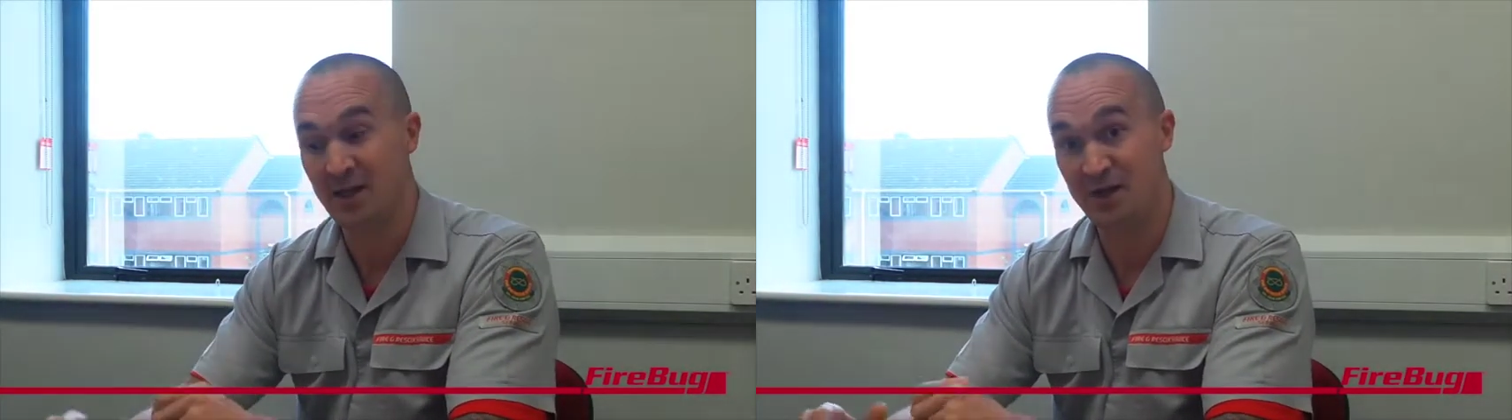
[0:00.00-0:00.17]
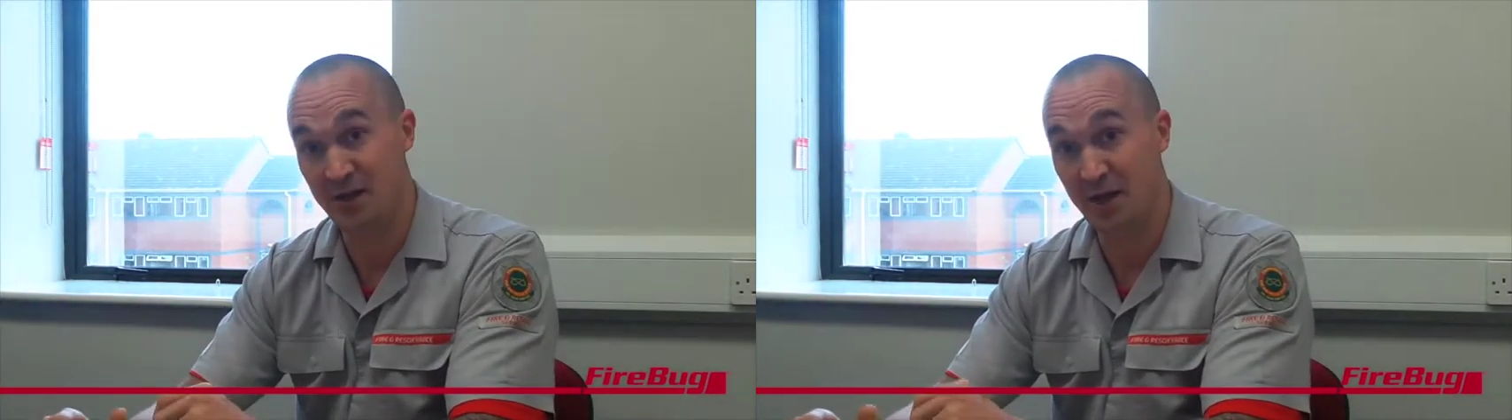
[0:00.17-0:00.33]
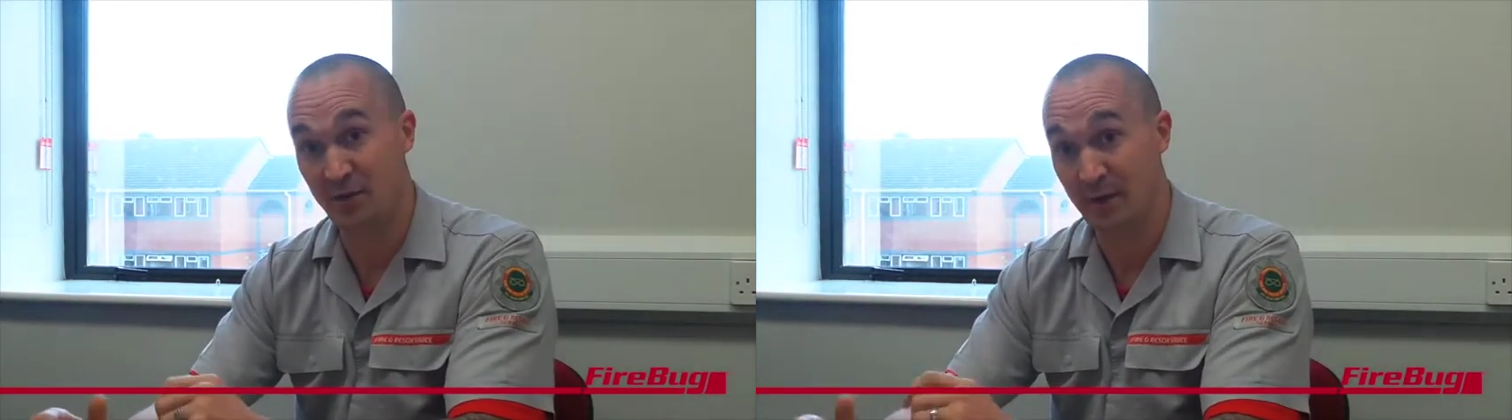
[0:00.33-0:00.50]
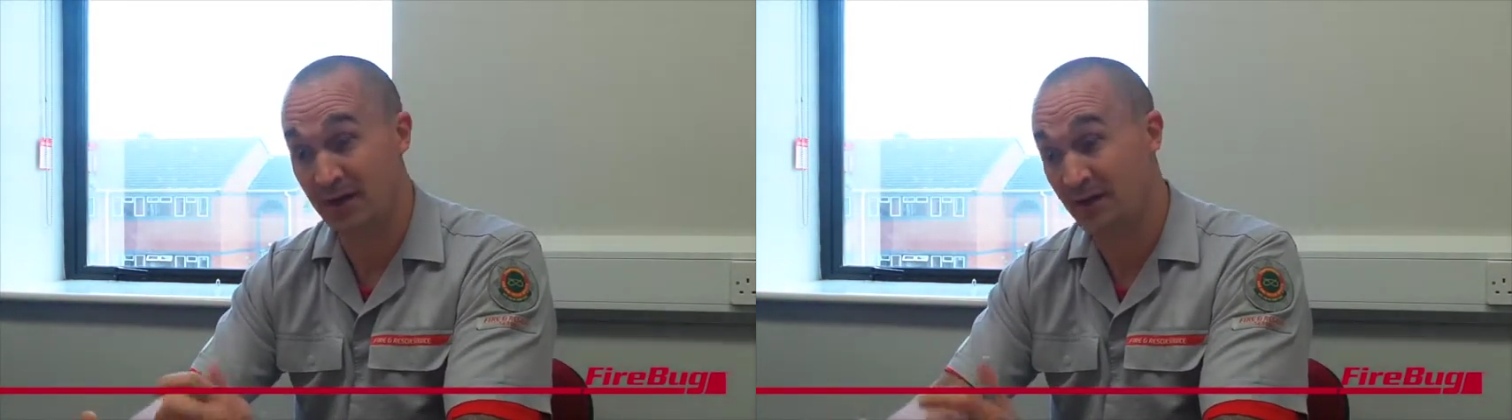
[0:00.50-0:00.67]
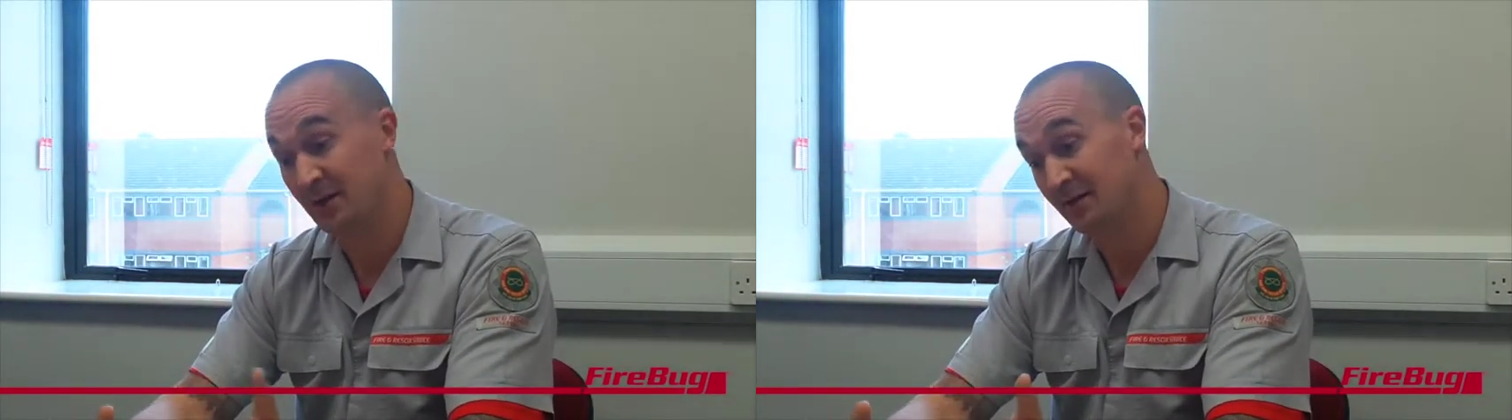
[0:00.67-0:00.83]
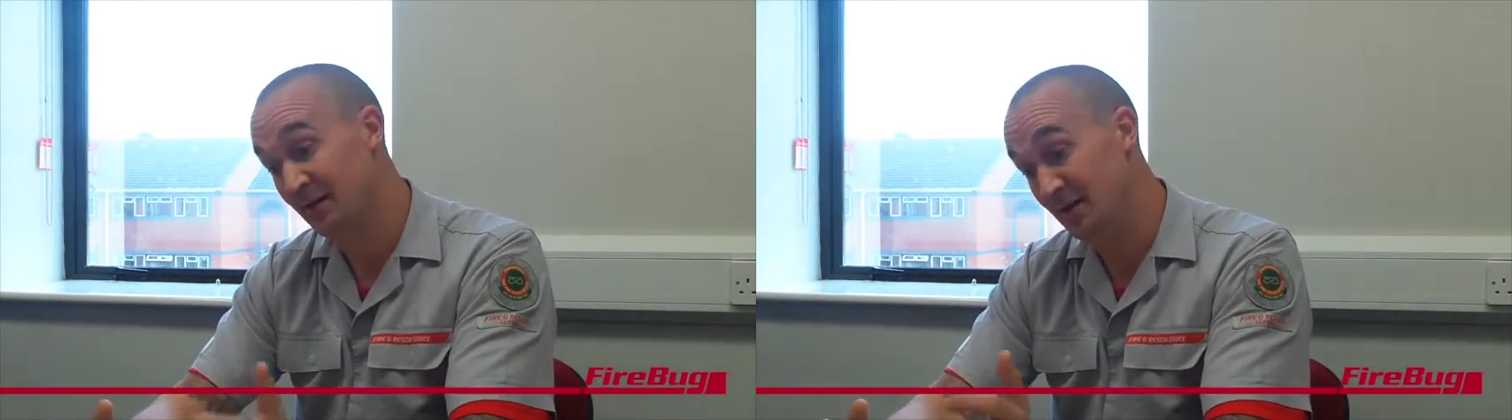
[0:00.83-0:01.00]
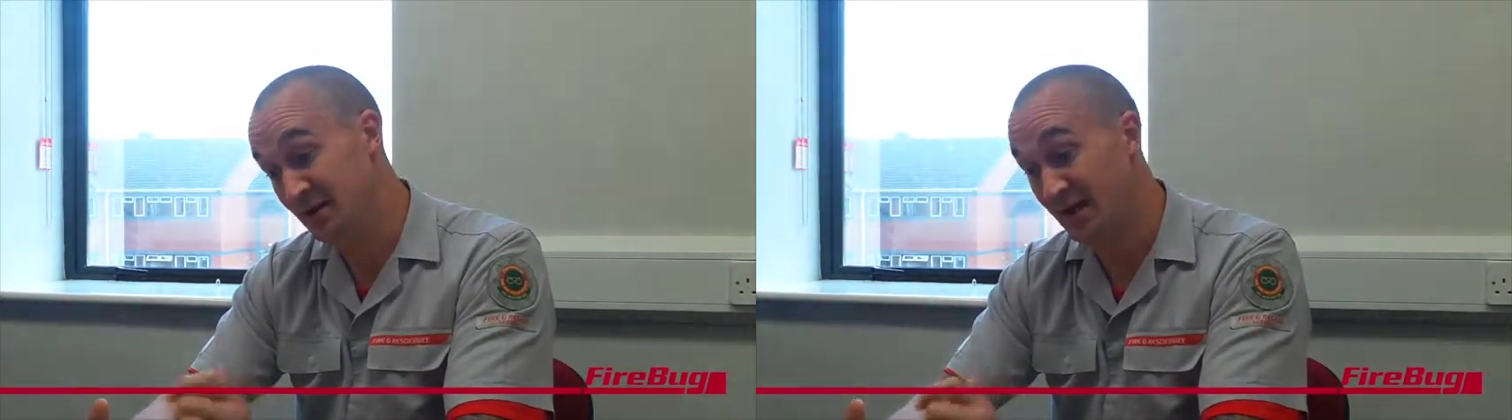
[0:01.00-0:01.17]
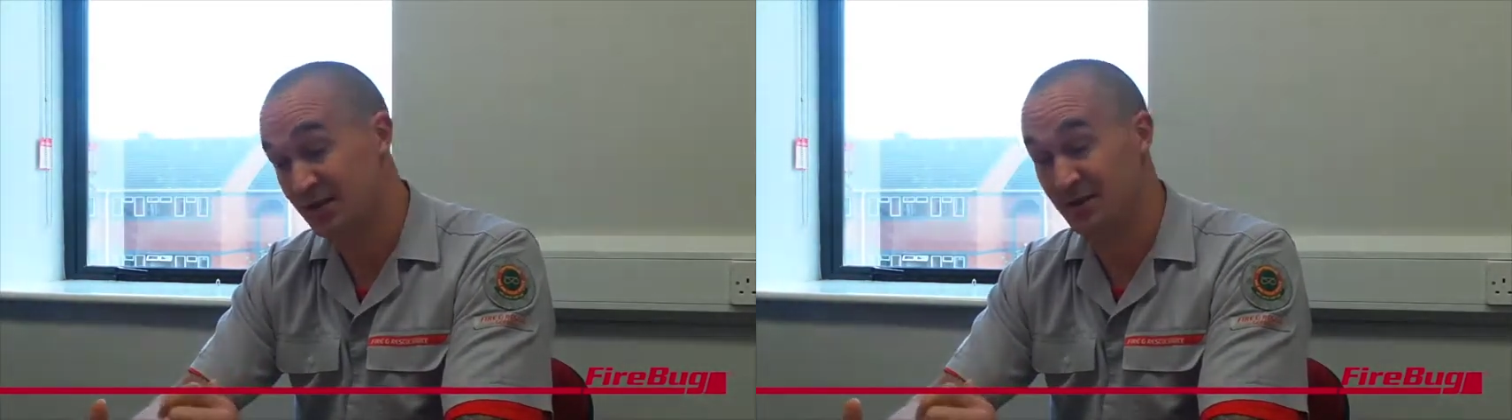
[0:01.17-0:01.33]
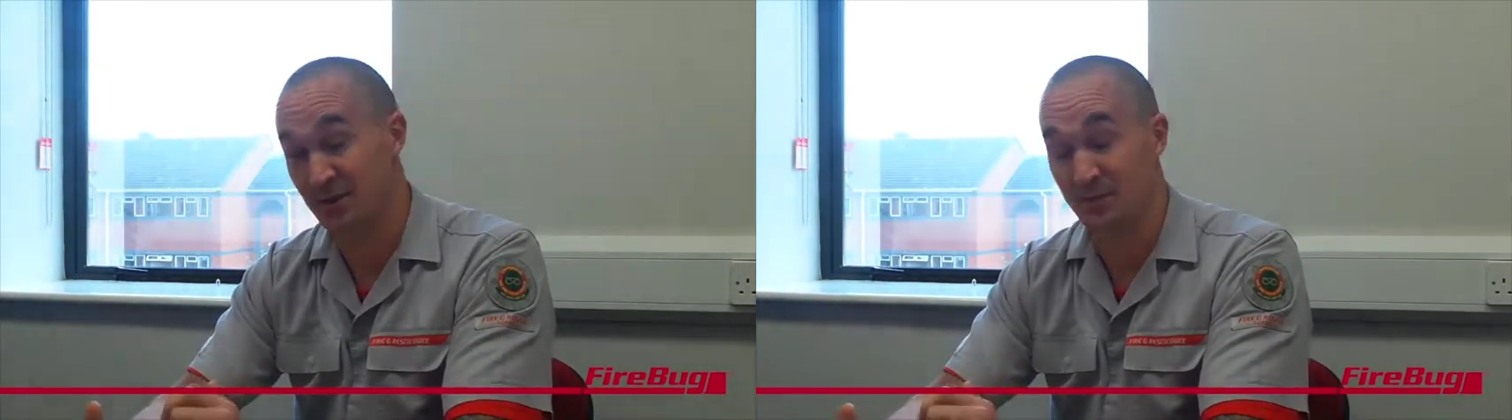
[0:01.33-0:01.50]
knowing that
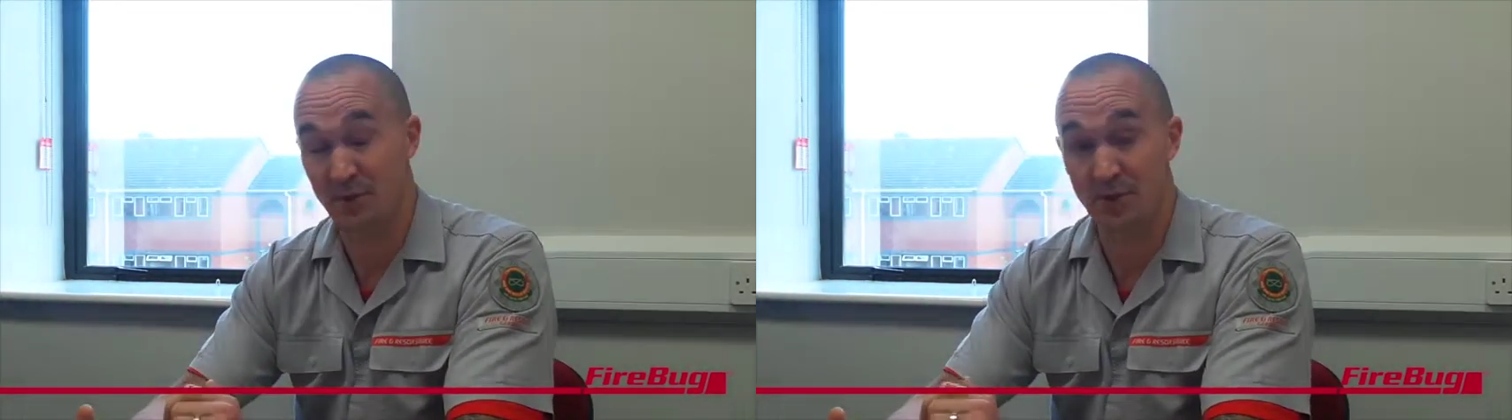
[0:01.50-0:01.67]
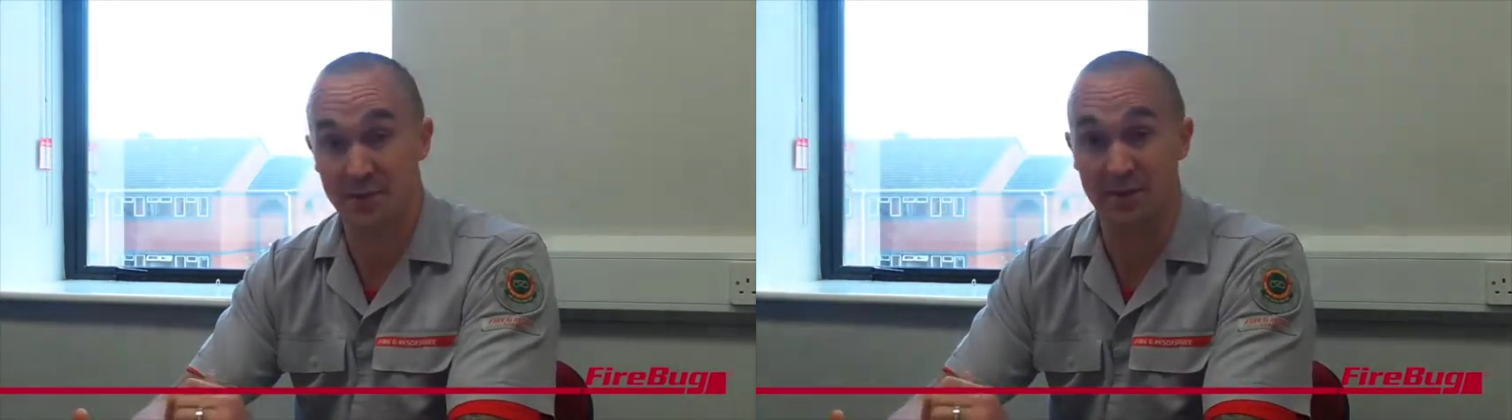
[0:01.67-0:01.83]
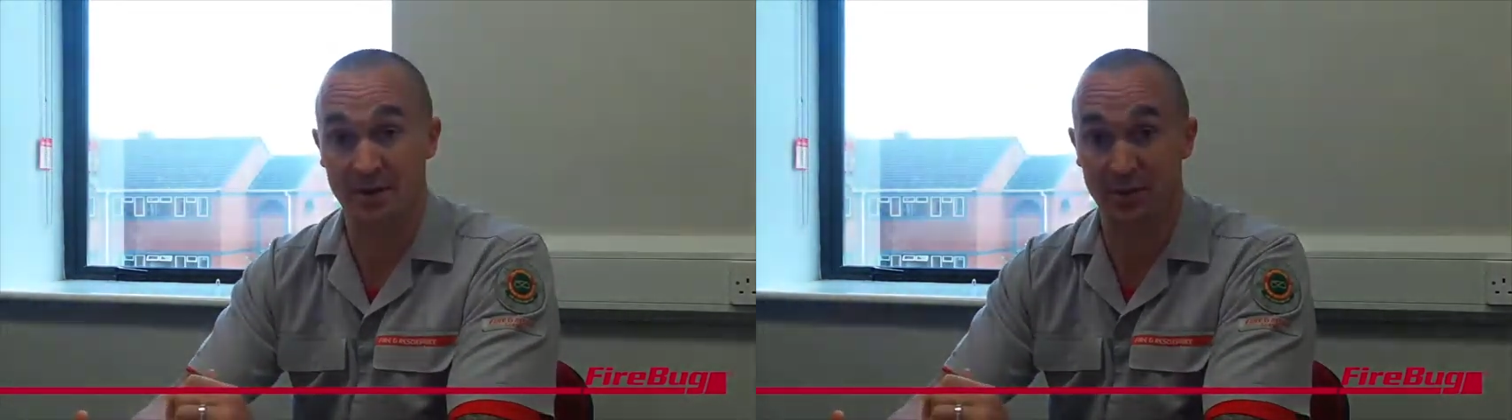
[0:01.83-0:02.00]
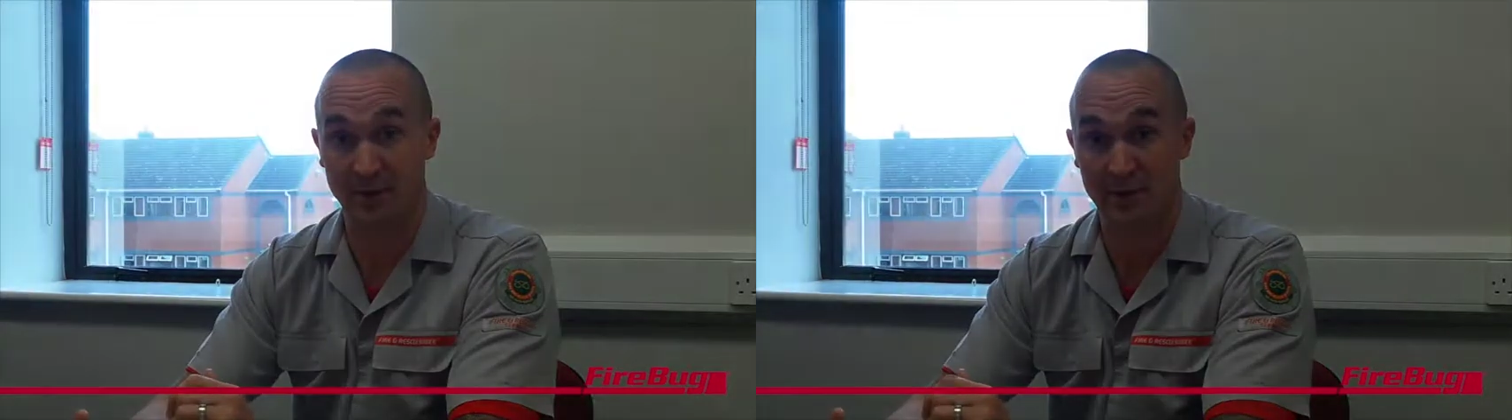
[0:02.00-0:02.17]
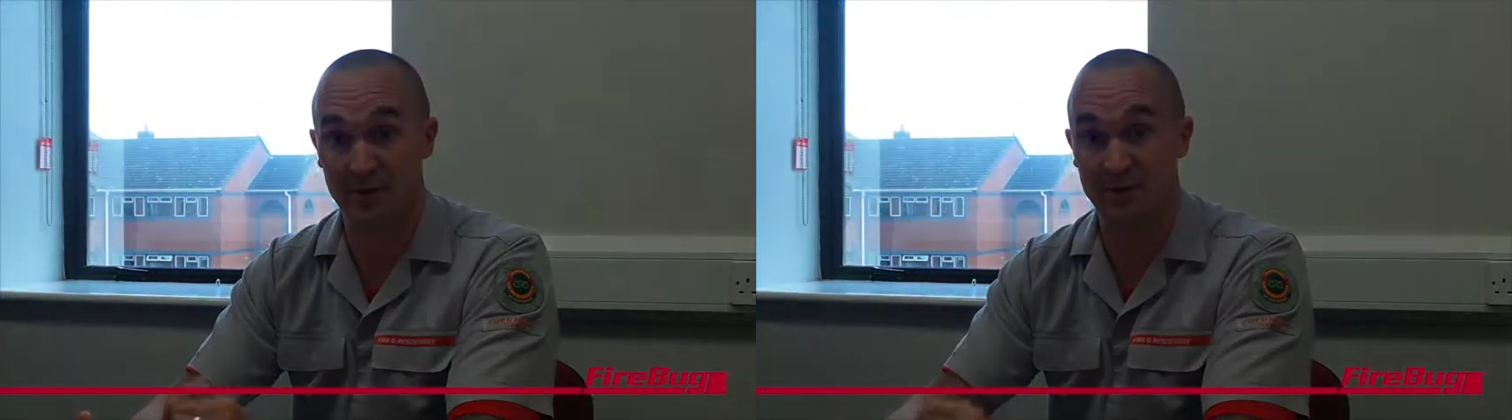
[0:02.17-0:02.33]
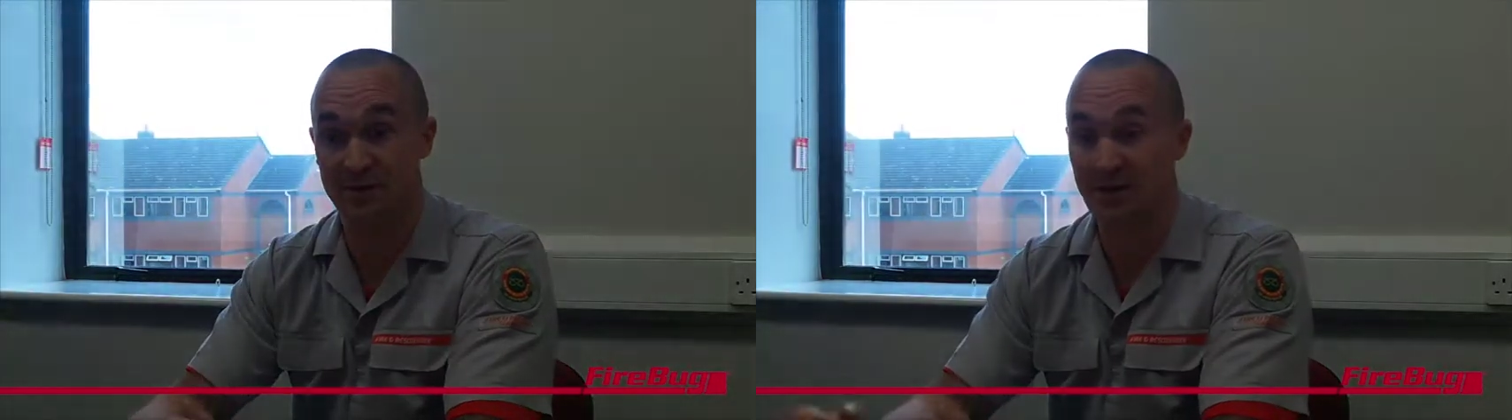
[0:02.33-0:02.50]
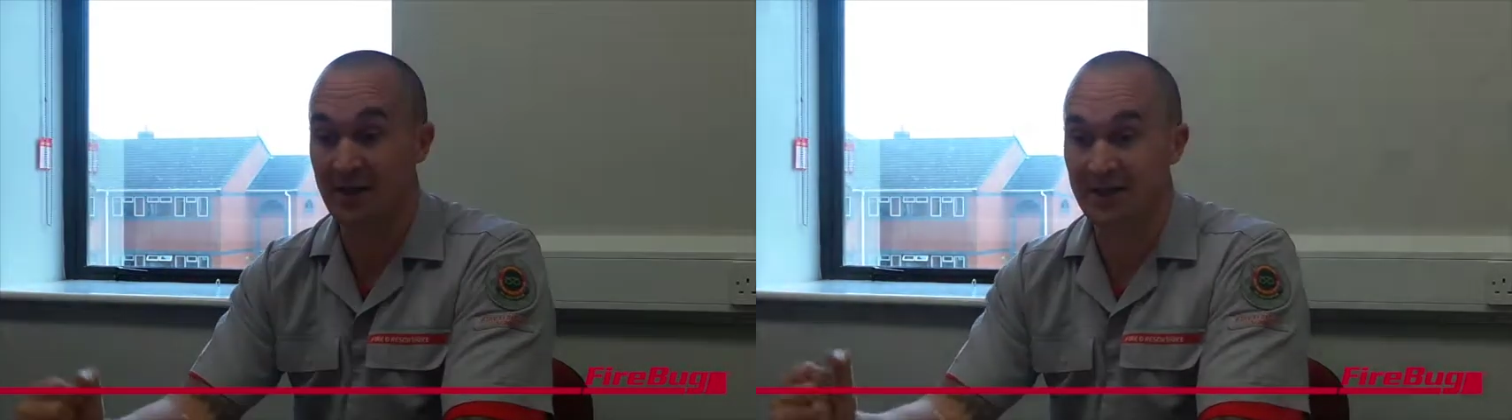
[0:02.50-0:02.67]
next time you open the branch,